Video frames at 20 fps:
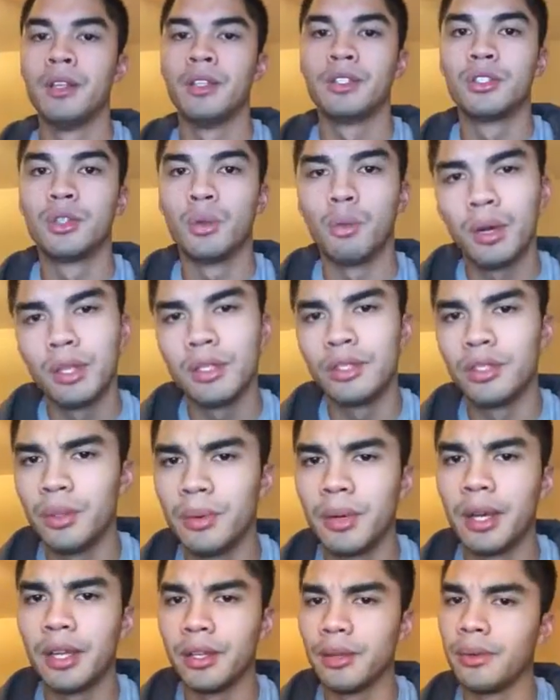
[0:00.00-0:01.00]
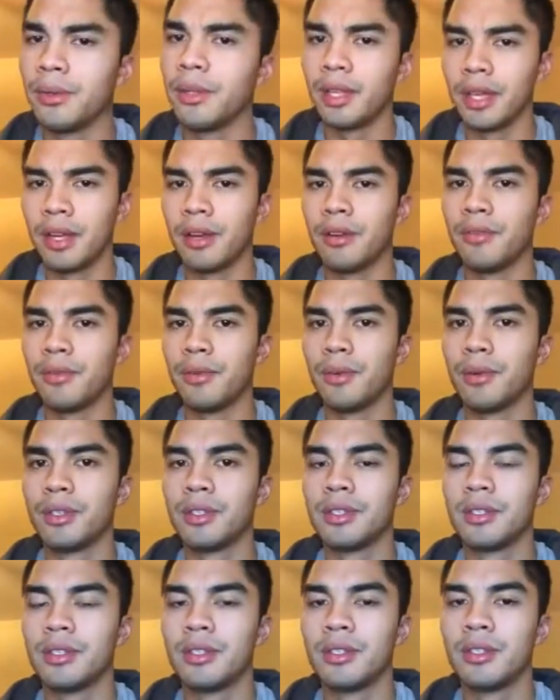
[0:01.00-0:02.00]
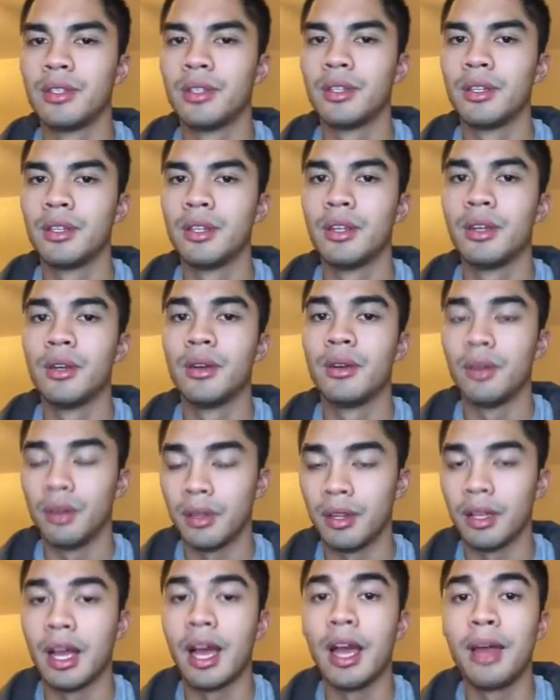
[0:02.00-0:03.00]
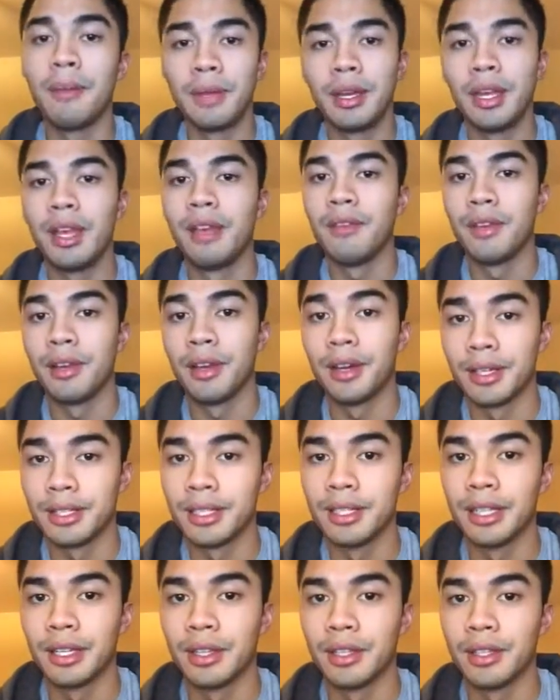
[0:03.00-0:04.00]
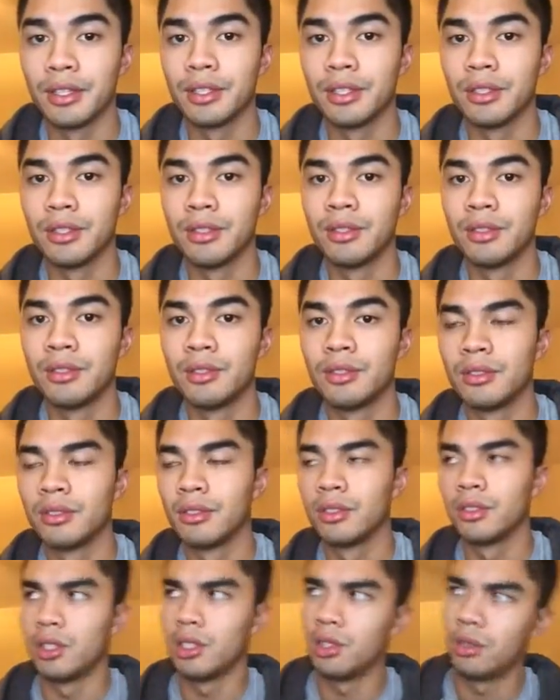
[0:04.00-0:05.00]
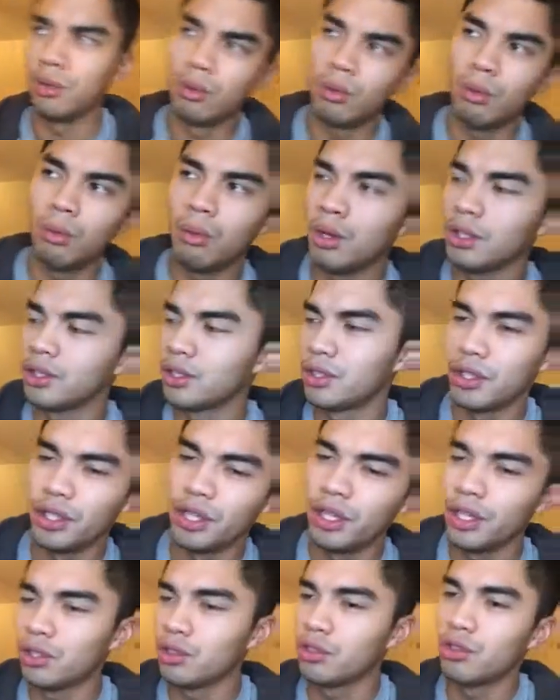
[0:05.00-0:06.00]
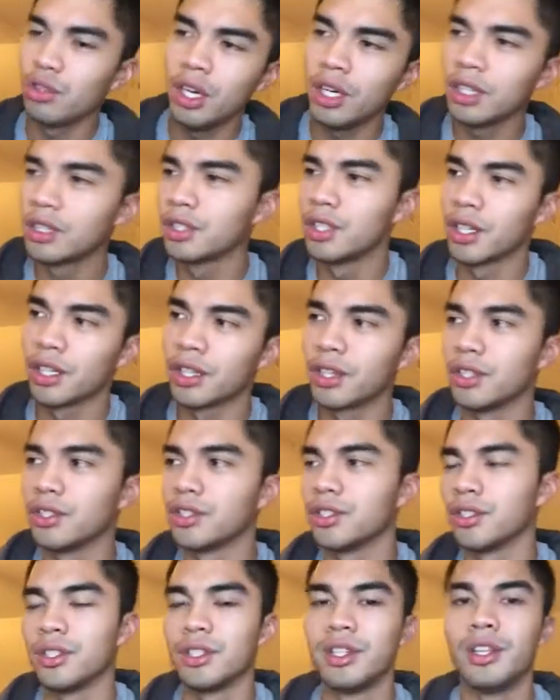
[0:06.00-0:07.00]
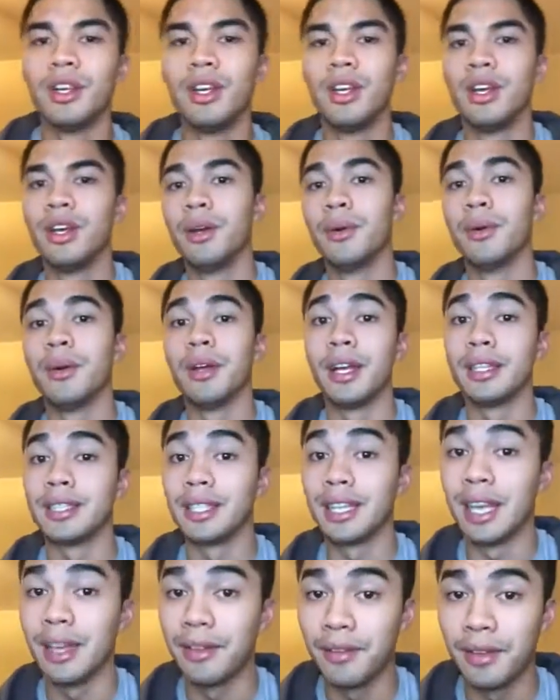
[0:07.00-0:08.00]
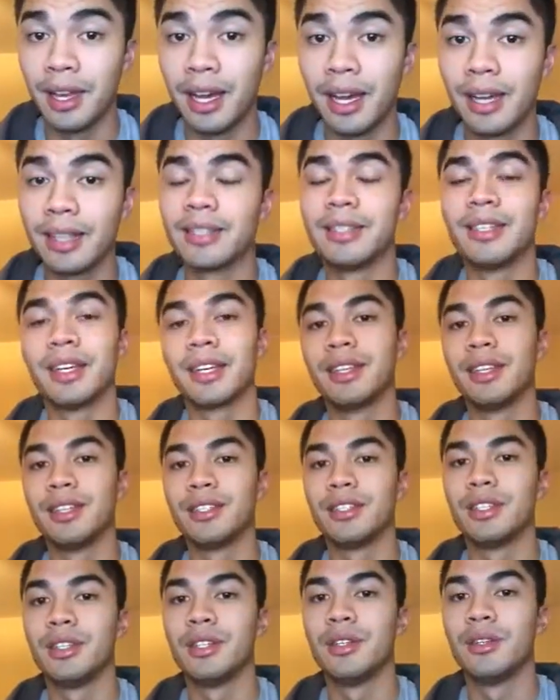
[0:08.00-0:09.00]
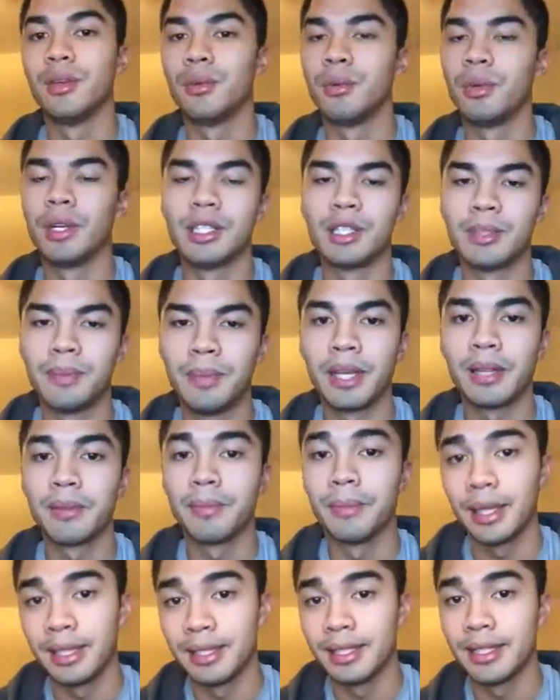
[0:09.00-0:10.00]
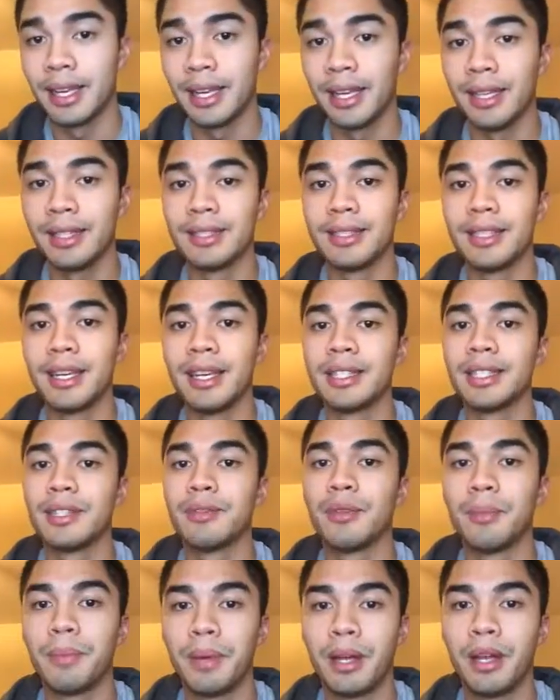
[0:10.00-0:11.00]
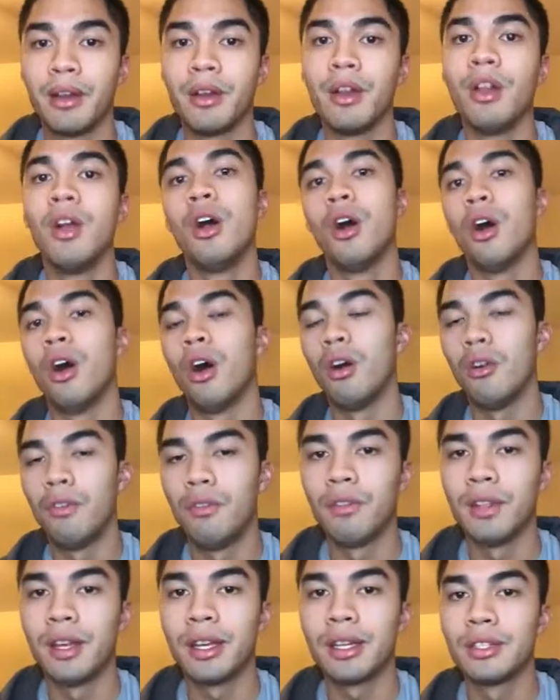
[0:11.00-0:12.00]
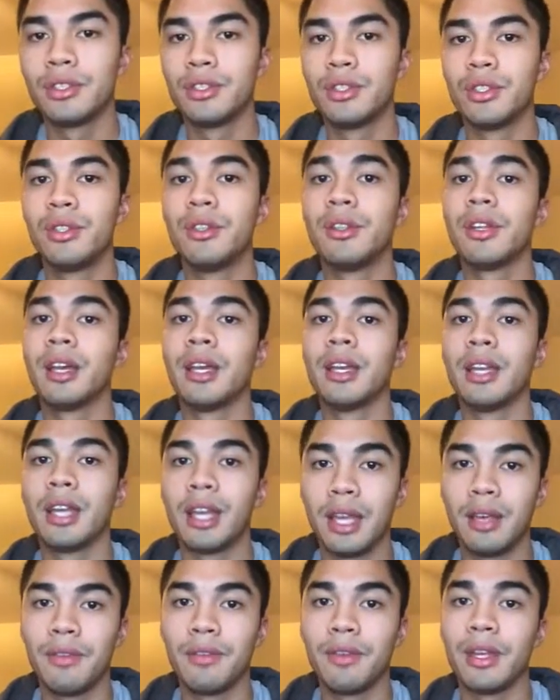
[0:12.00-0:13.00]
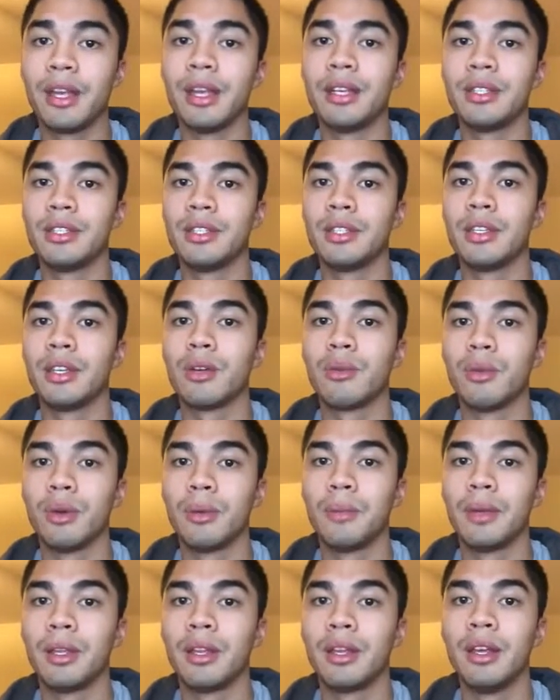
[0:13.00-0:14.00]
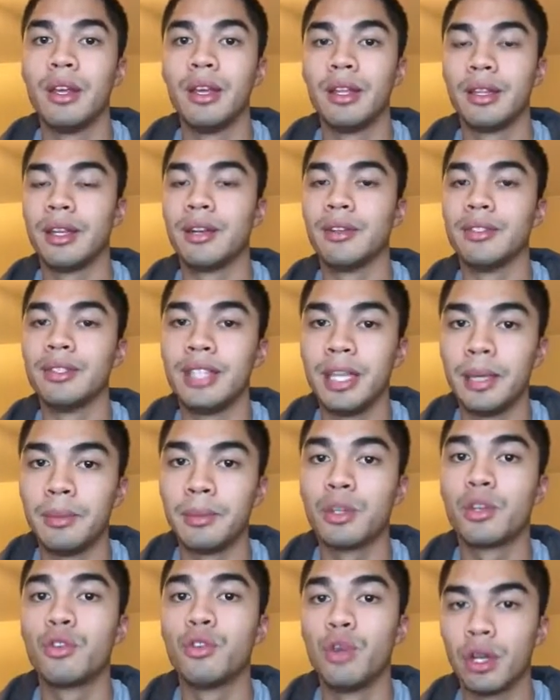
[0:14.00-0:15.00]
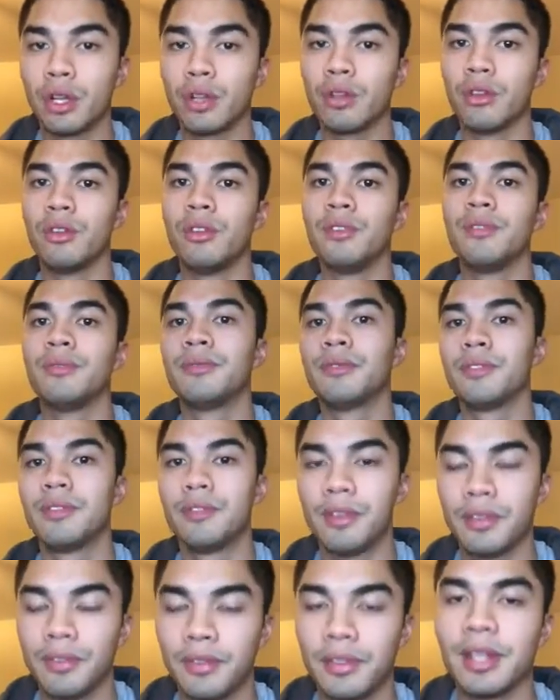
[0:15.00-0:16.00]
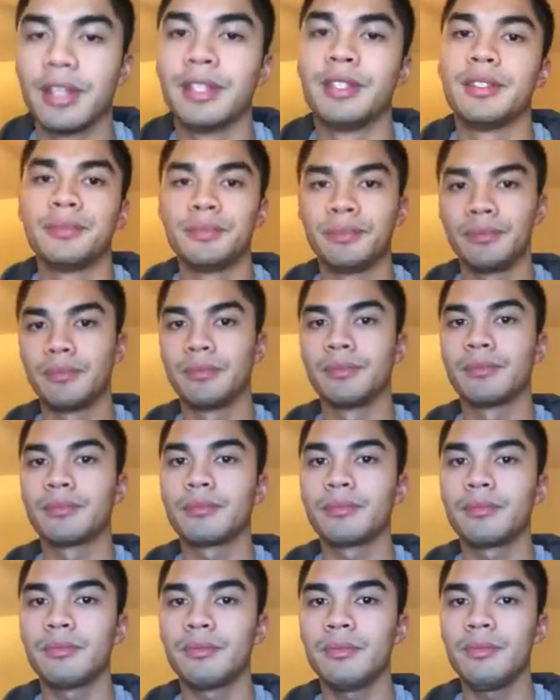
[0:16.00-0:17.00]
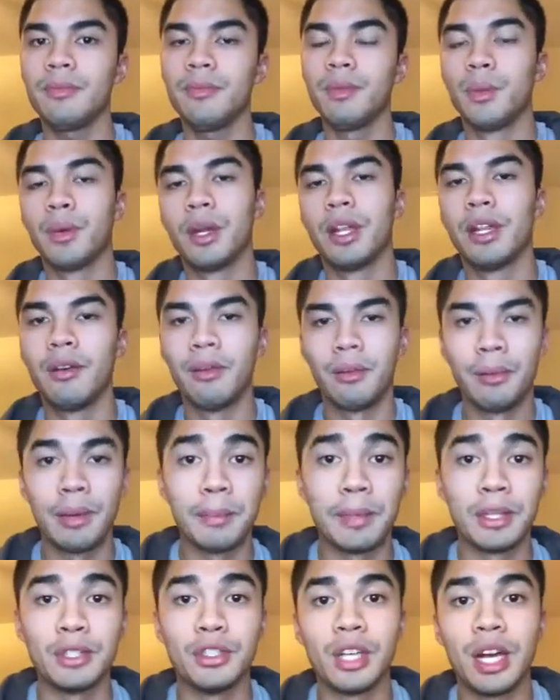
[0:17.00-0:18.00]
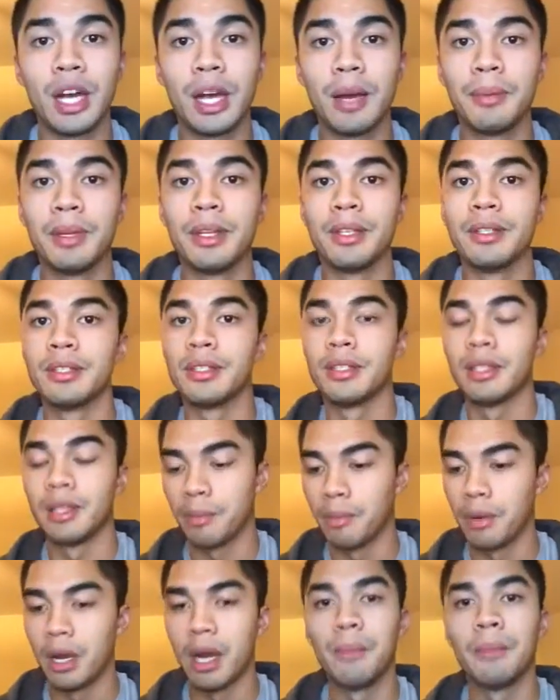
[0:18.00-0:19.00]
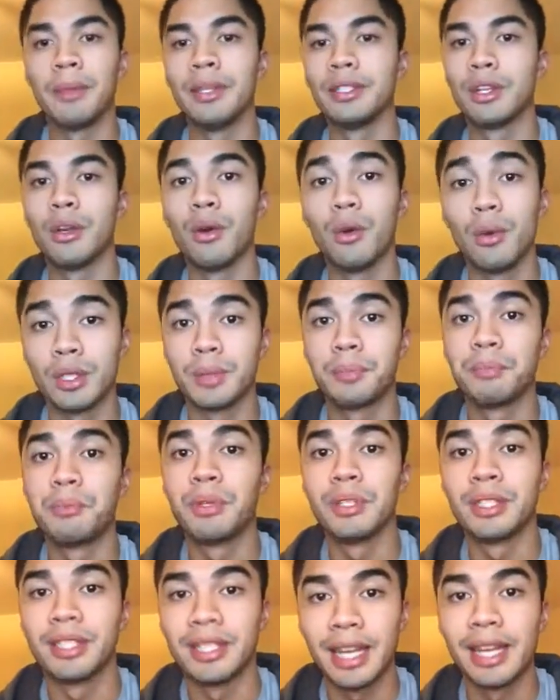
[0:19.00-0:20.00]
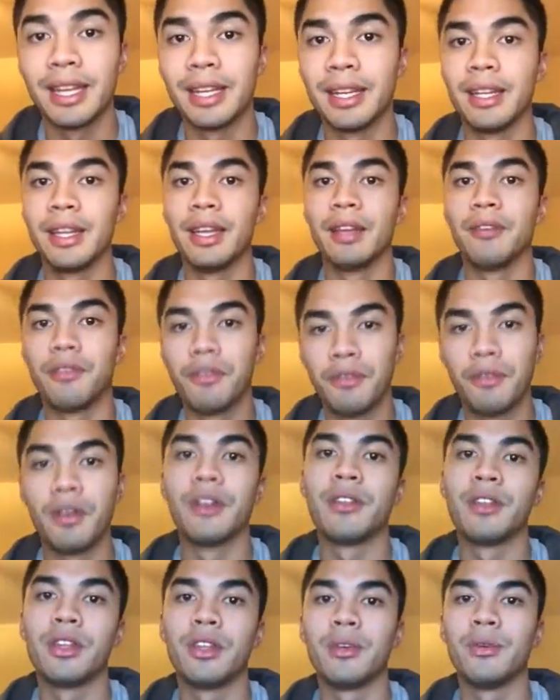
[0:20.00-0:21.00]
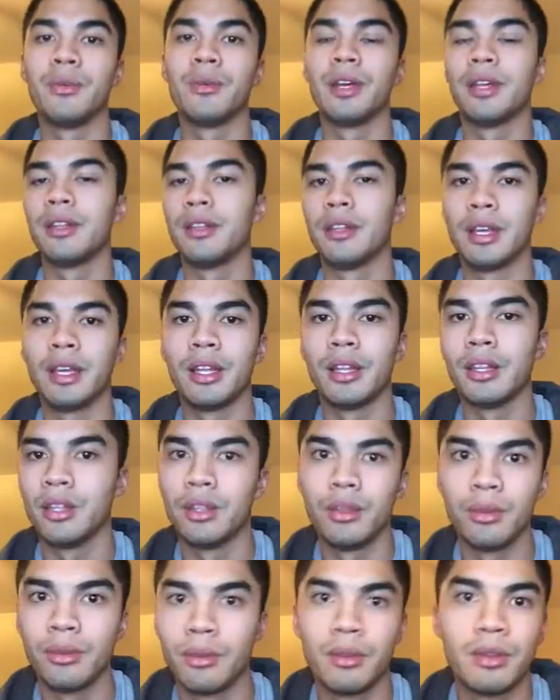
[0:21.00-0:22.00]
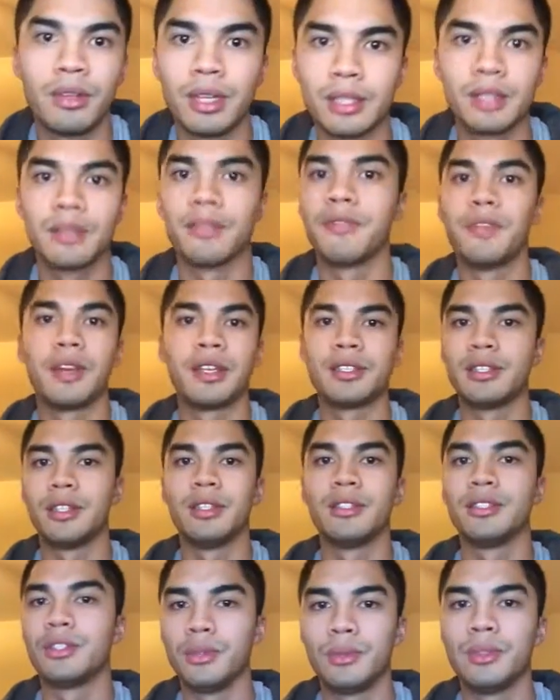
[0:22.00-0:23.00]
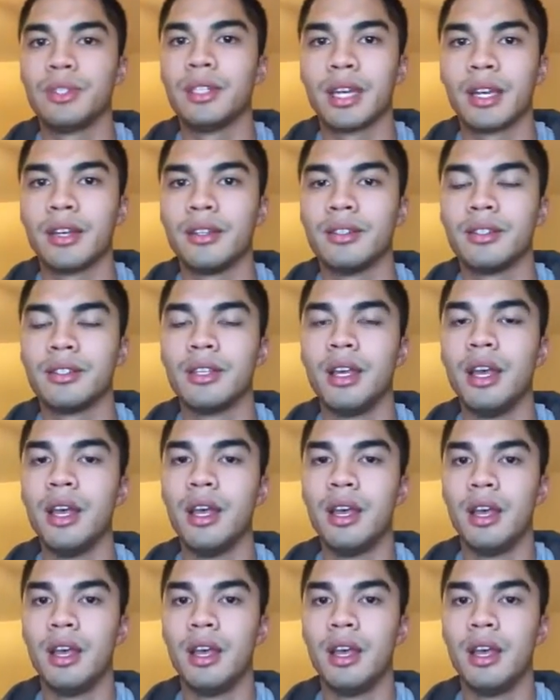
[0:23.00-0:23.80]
So, what do I do in the Air Force? Well, I'm an avionics technician. What's an electronics technician? Well, as an avionics technician, we inspect, maintain, test, and repair all flight control and aviation equipment that are deemed critical for flight. What I love about my job is the problem isn't always presented in front of you and then you get to fix it in 2 seconds.